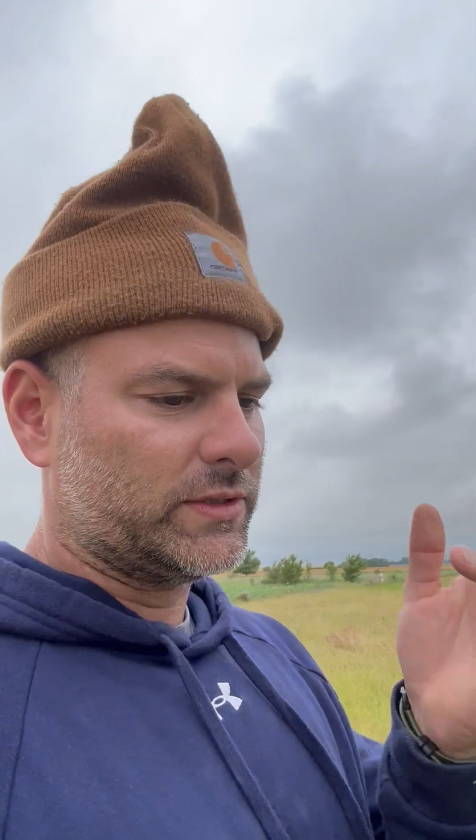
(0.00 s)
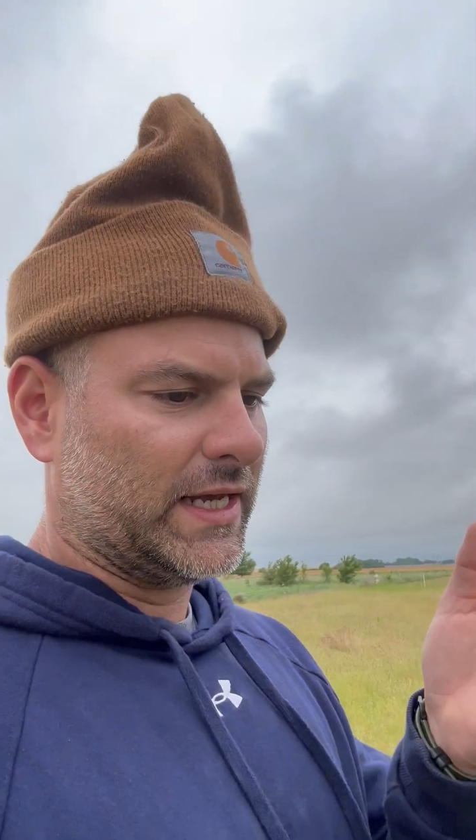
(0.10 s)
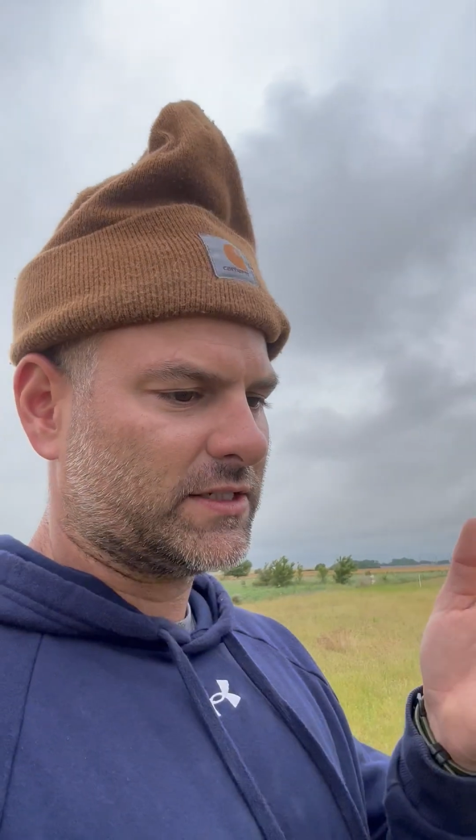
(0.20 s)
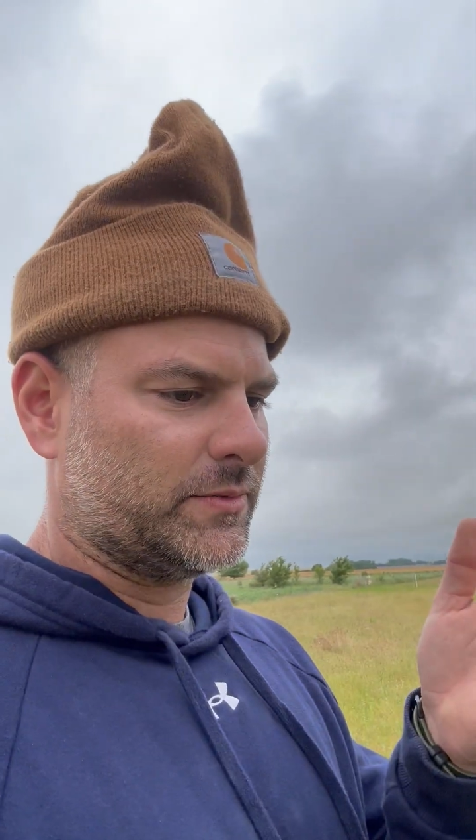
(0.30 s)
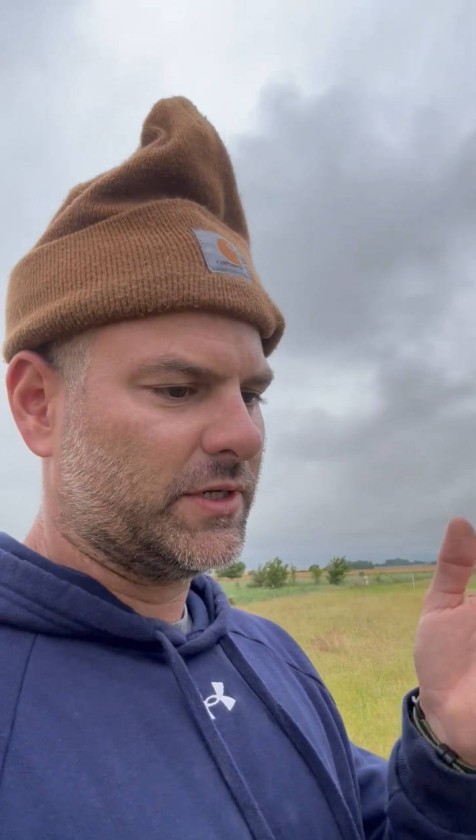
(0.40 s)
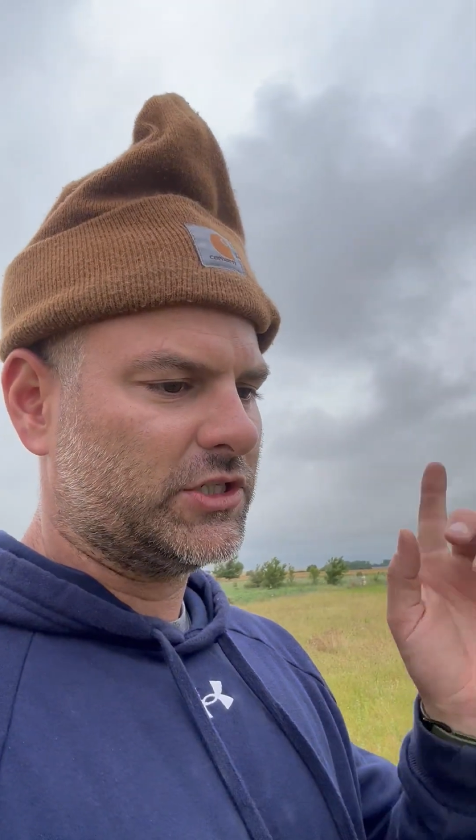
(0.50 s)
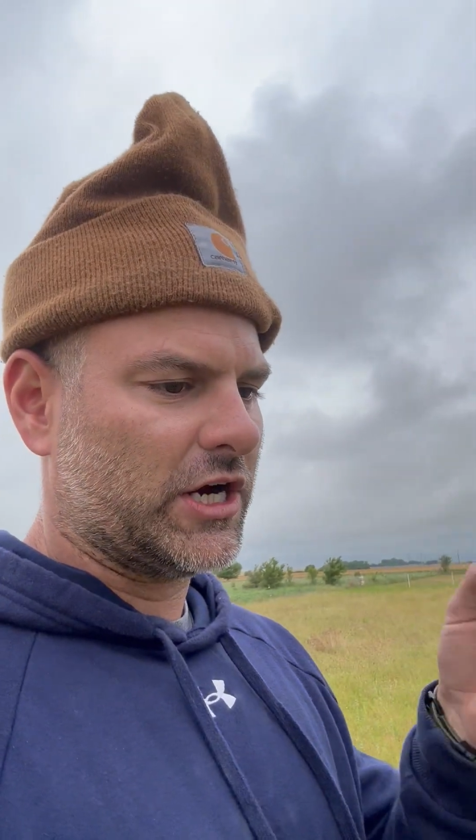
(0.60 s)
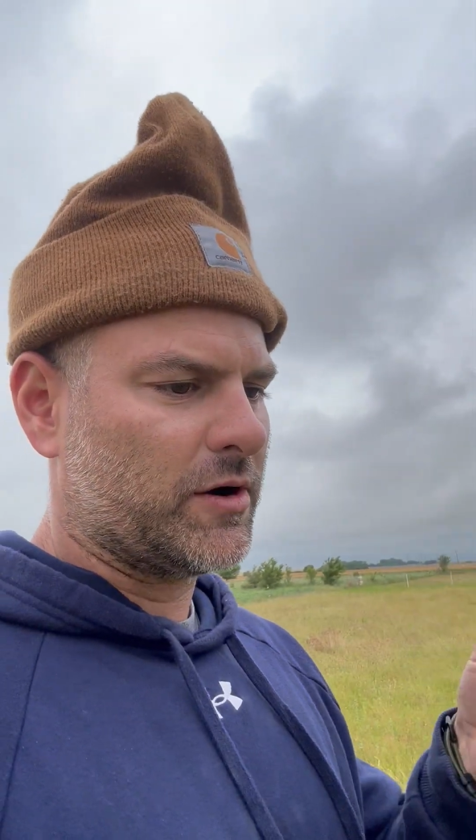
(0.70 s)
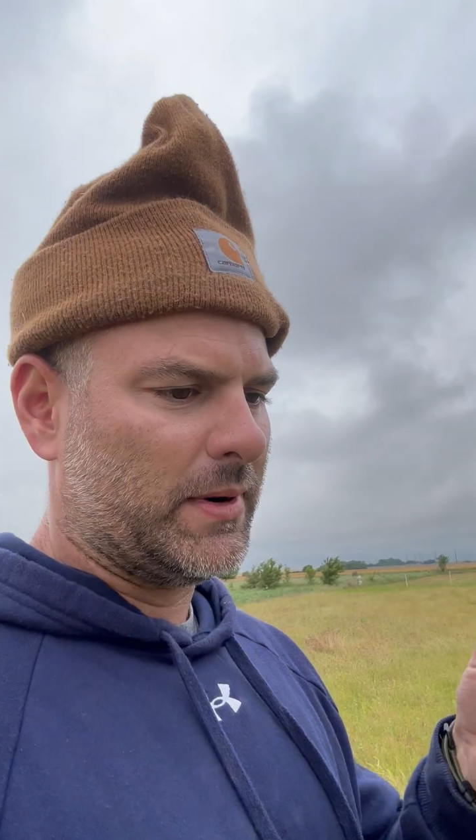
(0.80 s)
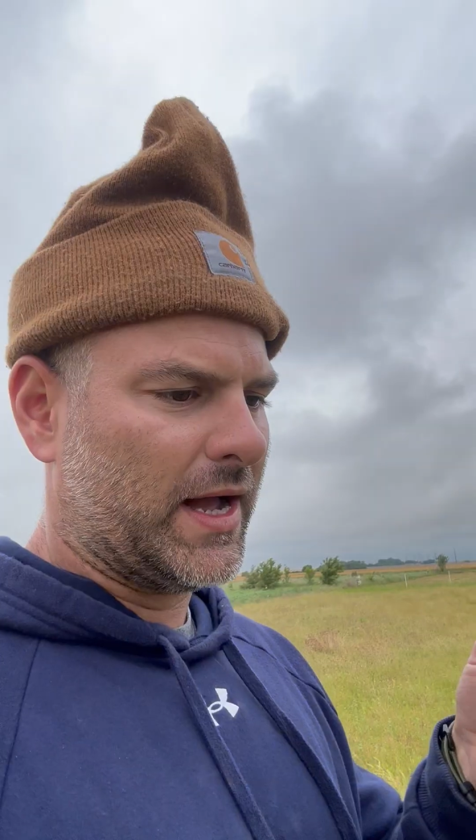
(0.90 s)
Testament,
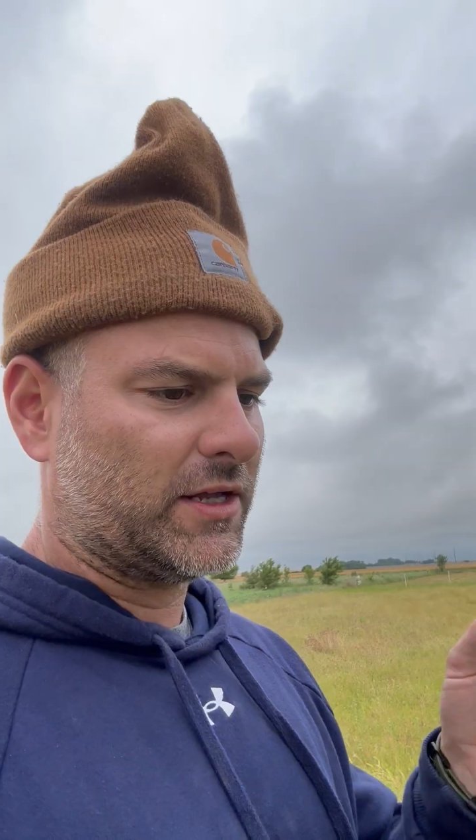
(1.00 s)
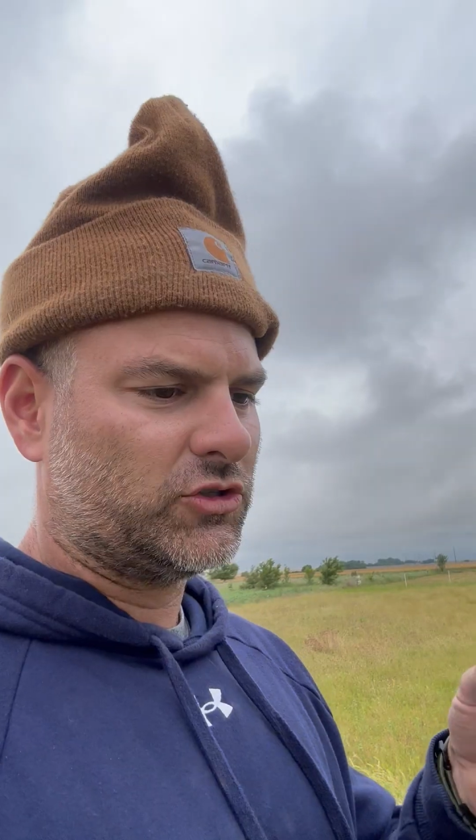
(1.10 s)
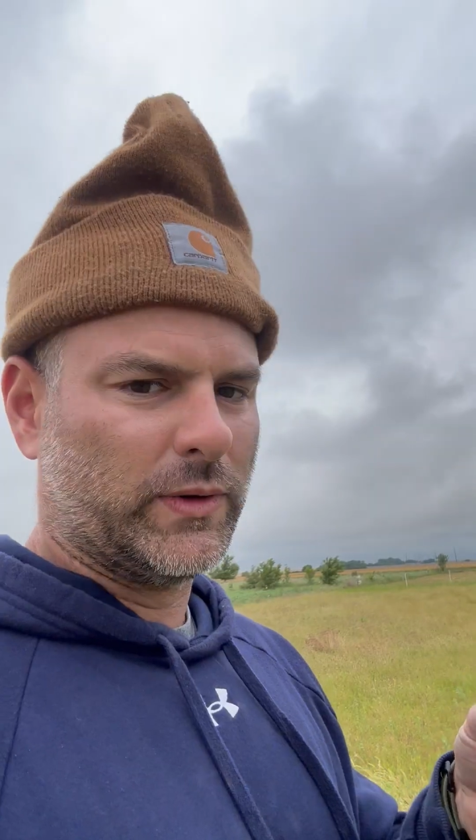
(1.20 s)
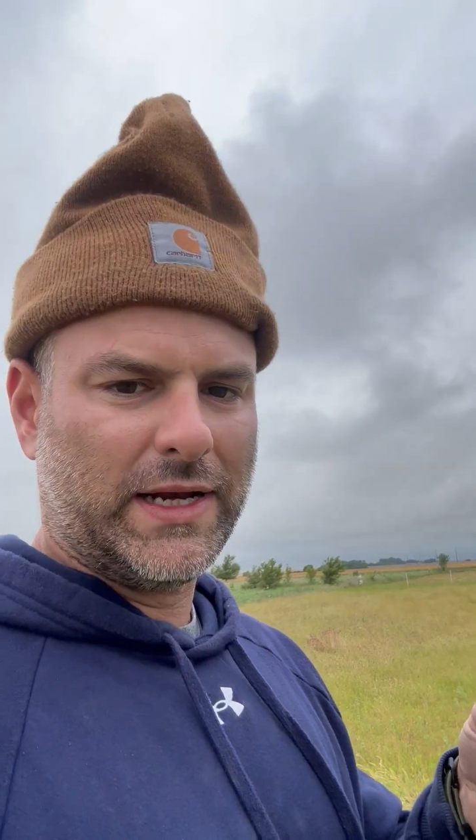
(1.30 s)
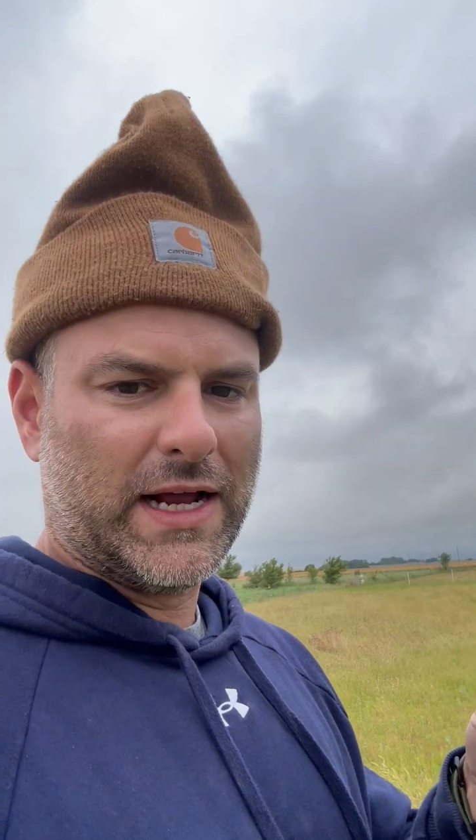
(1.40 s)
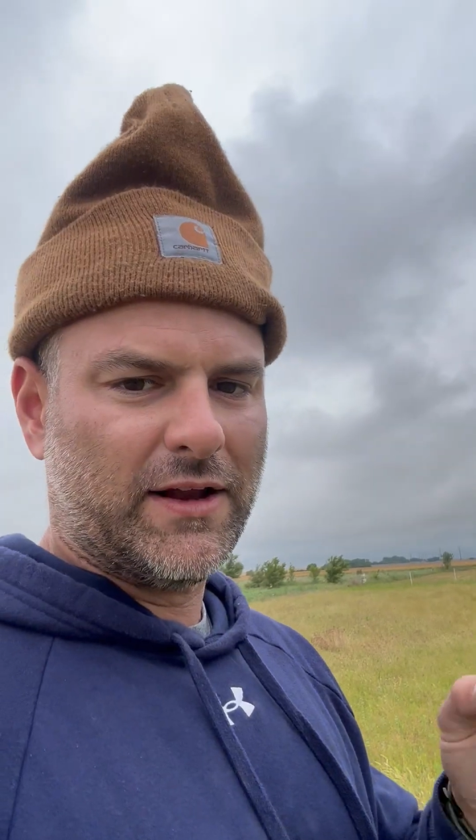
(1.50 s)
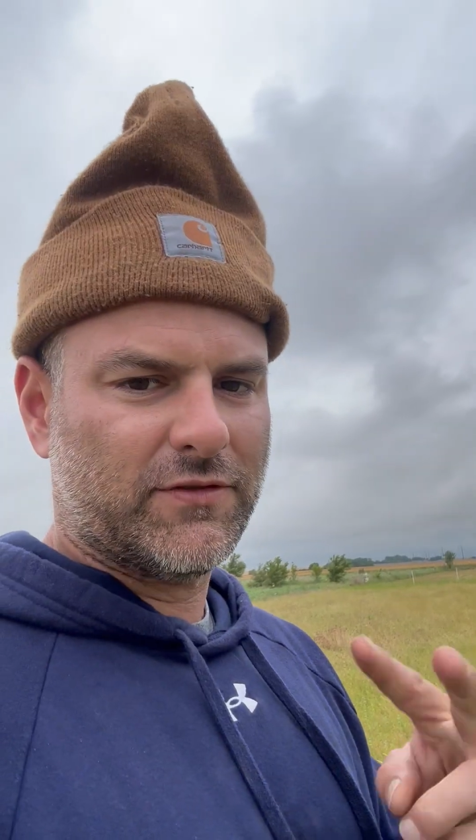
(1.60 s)
Jeremiah 29,